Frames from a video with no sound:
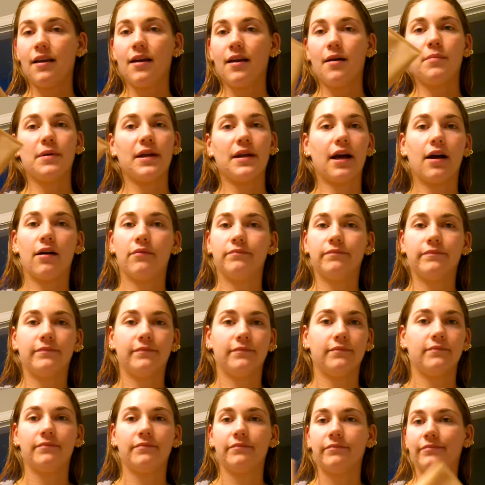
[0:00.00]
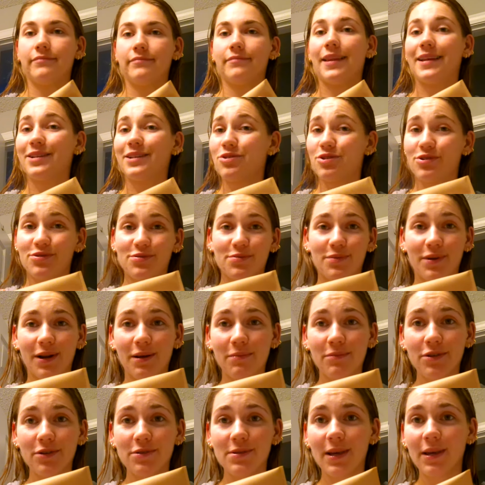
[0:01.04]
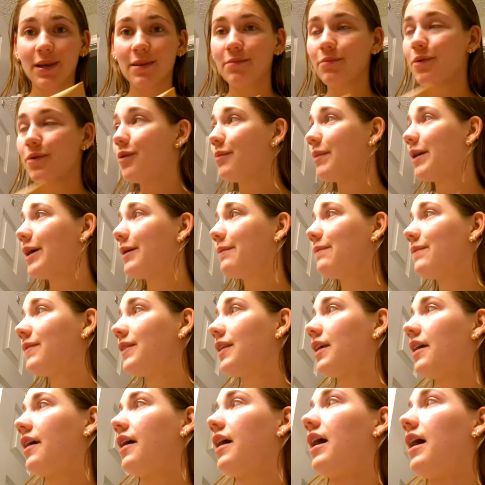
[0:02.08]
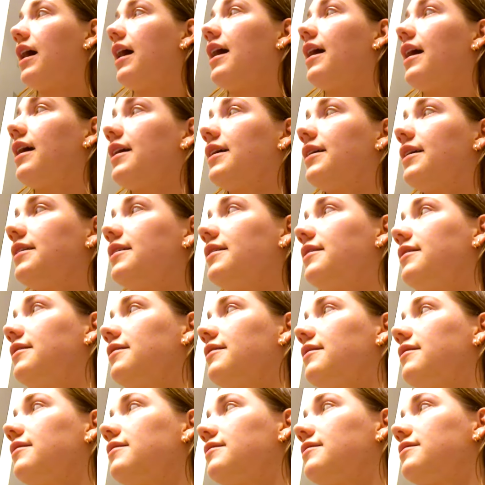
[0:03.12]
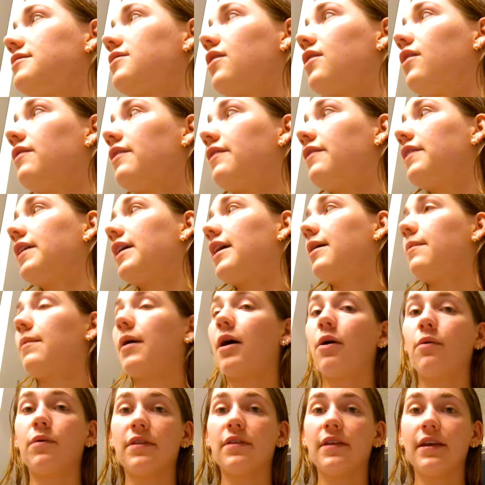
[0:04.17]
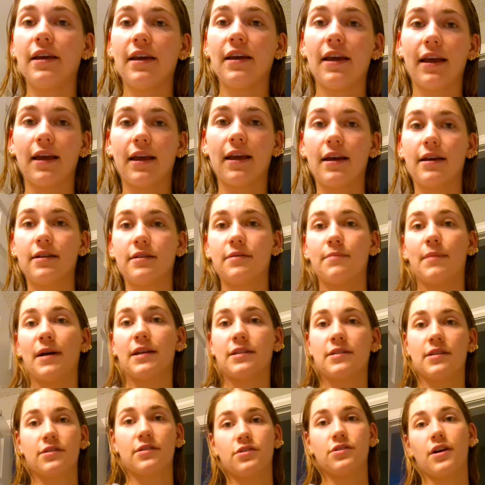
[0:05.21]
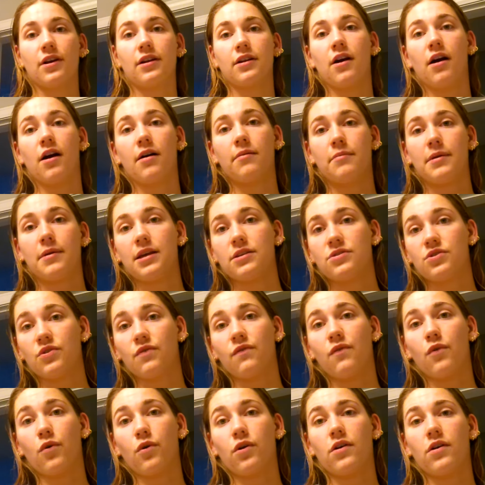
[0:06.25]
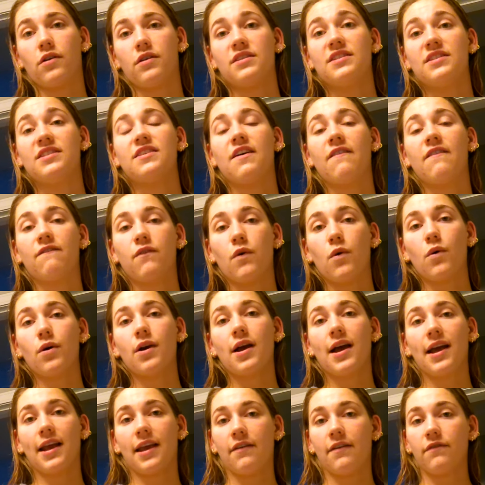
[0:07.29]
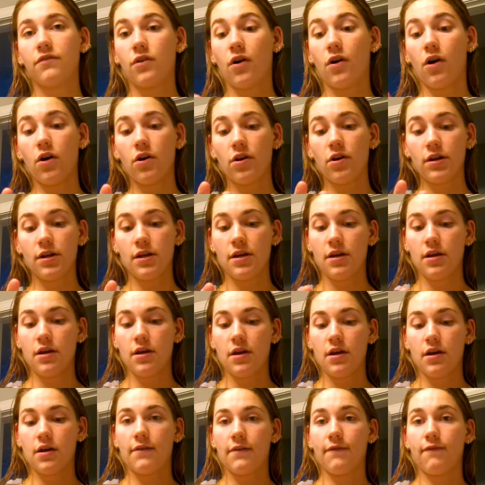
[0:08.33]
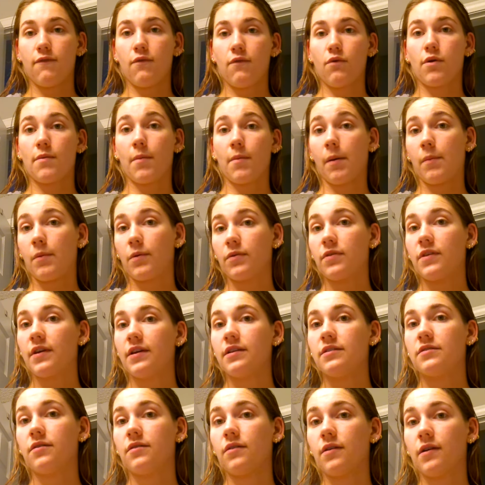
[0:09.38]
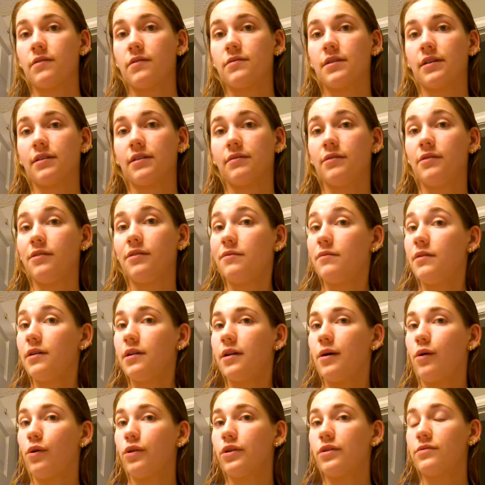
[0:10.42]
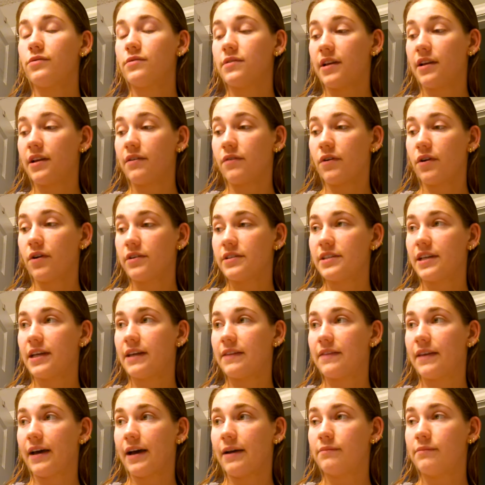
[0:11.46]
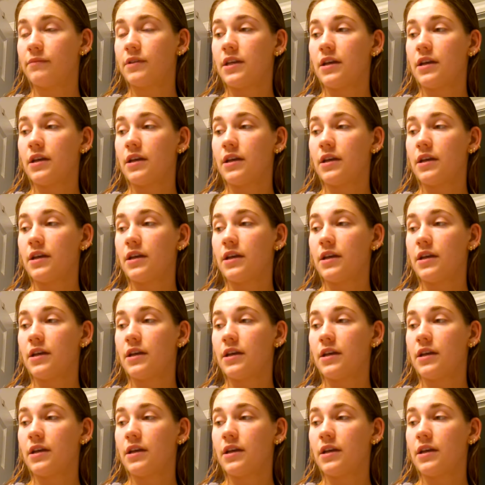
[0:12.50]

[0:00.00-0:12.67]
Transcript: But yeah, that's just what I'm using at the moment. I saw that they came out with it, and my sister had gotten me a Sephora gift card for my birthday, so I was like, you know what, I'll use the gift card to get that.